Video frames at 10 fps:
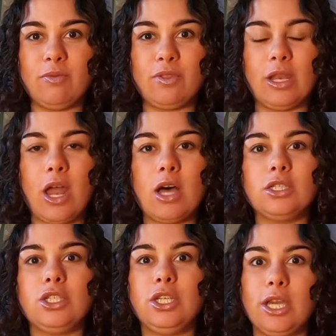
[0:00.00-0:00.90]
for the
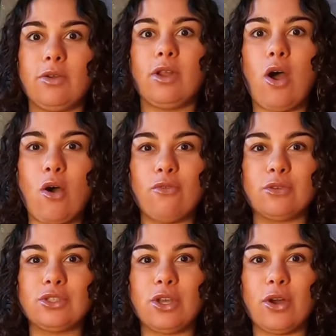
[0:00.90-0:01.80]
last year and a half or
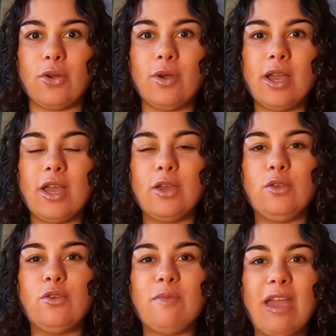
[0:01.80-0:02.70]
so,
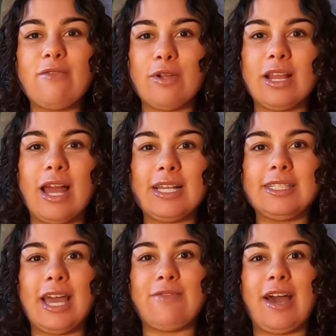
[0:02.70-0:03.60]
you may have realized
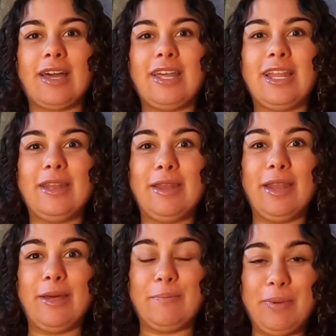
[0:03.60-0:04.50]
that I've had a
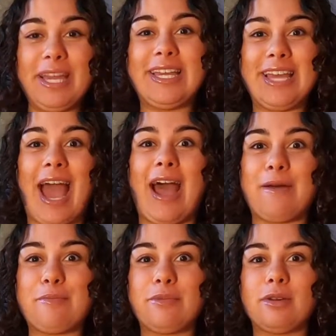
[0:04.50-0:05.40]
big gap.
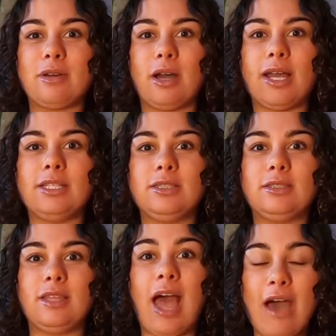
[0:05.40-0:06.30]
I
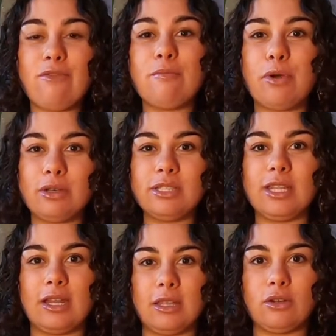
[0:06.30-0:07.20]
haven't posted
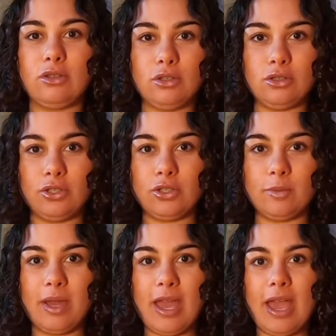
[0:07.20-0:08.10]
anything on
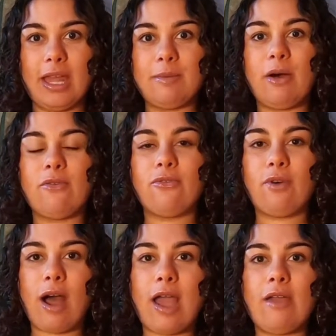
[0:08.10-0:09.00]
YouTube in about
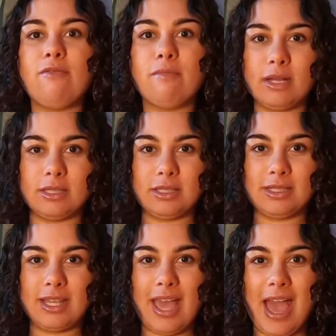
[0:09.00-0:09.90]
5
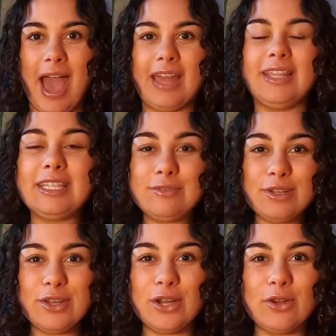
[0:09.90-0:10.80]
months. And in this
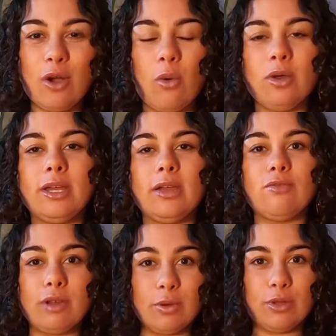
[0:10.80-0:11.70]
video, I want to get
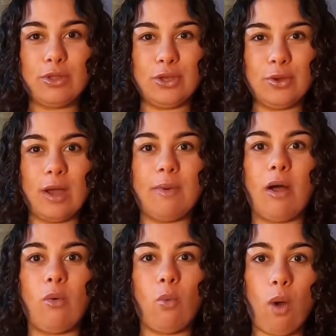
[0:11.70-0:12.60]
real with you
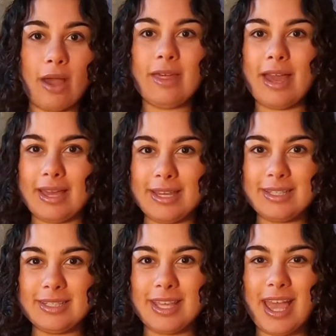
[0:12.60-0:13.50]
about why that is.